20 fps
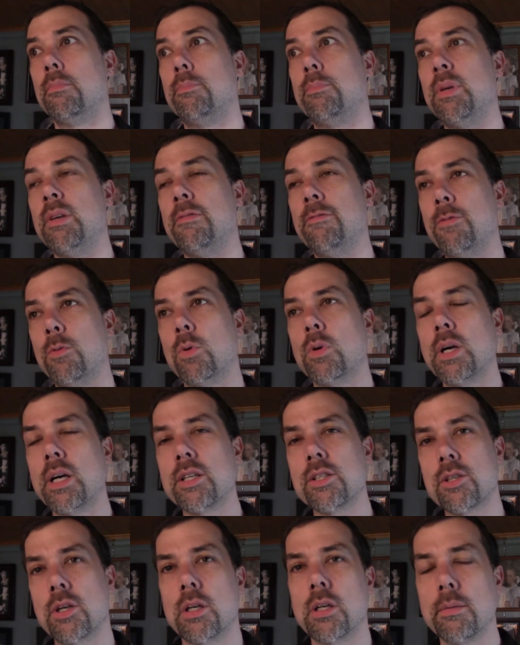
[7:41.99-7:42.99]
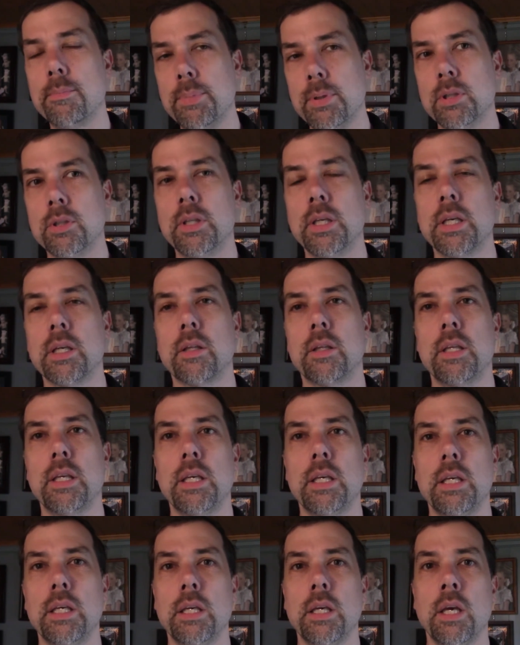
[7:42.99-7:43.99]
before I started building
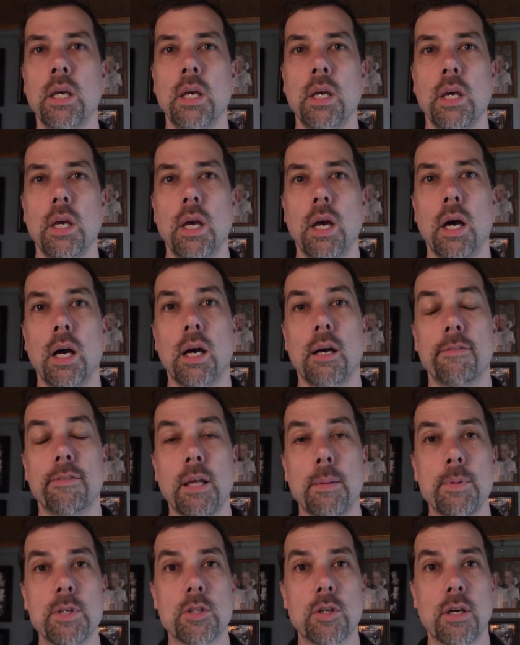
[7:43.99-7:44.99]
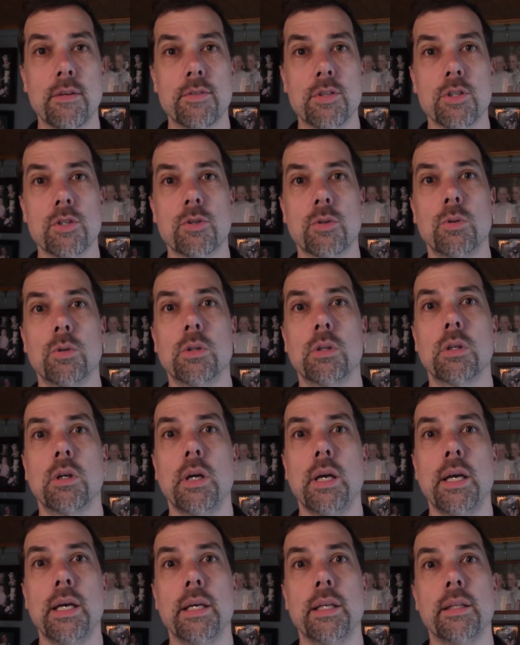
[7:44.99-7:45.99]
the uh, floppy drive controller
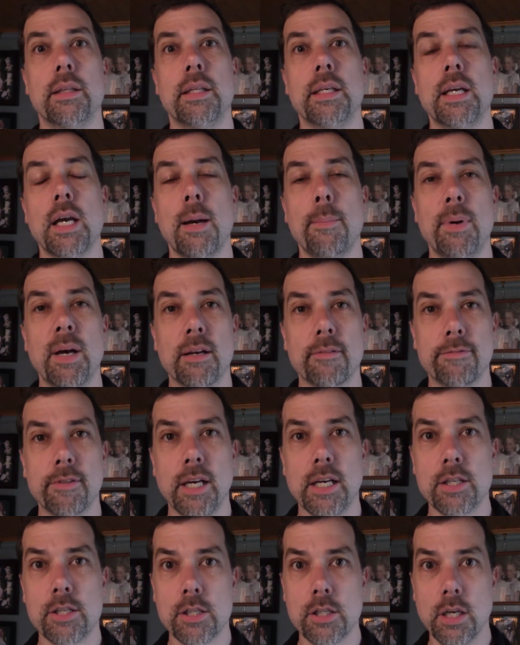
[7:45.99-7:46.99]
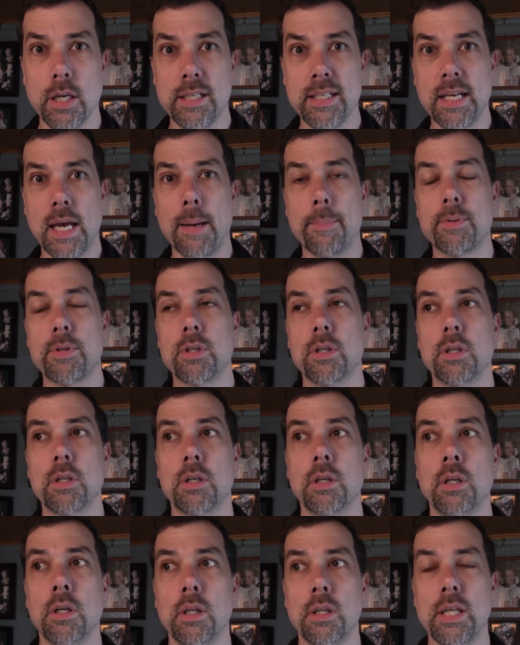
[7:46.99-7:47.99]
and the compact flash adapter,